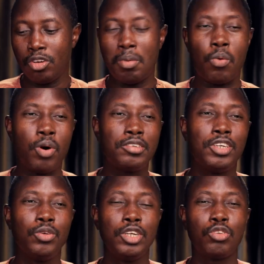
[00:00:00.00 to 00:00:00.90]
Number one
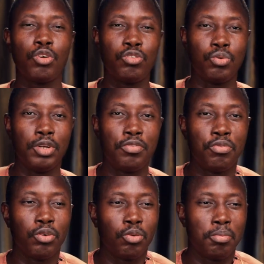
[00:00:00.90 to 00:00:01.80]
thing you need to do
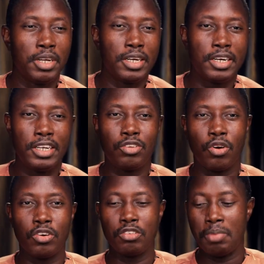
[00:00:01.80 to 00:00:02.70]
if you want to be a great
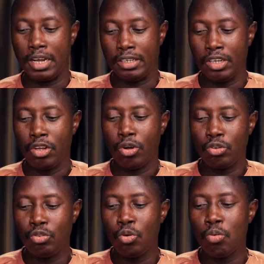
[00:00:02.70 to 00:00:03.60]
husband,
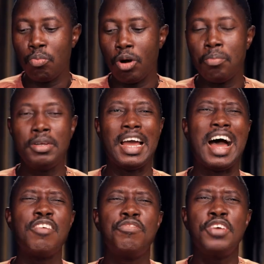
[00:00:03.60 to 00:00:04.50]
you must be
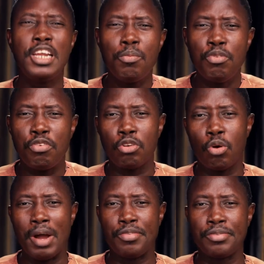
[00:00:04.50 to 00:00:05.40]
available for
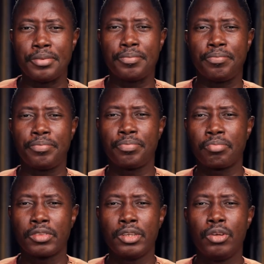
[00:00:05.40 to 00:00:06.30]
your wife.
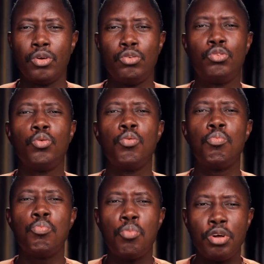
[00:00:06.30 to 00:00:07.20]
You
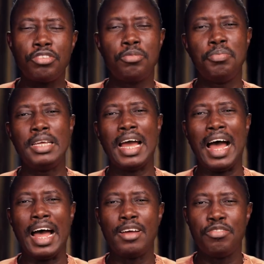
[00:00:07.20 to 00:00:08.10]
must be
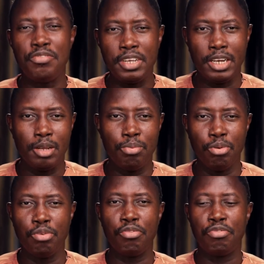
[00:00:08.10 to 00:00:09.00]

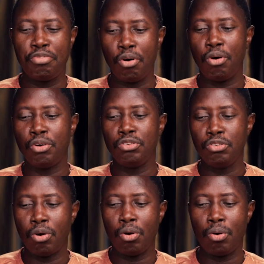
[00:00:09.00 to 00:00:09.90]
available for
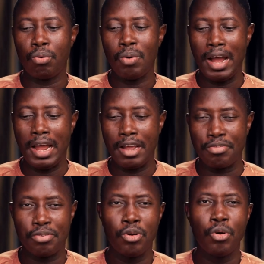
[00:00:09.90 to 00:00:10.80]
your
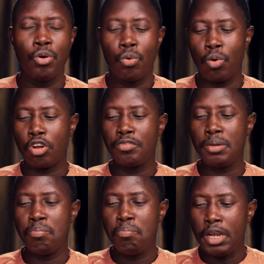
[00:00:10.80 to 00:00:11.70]
wife. One of
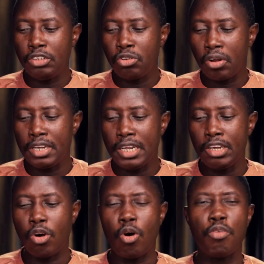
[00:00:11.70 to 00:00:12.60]
the major
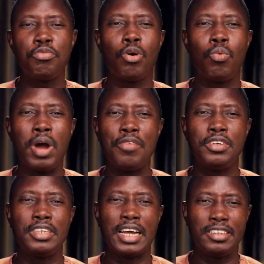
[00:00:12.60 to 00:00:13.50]
needs of your wife
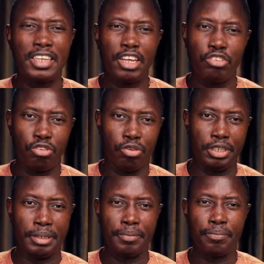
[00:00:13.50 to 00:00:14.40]
is attention.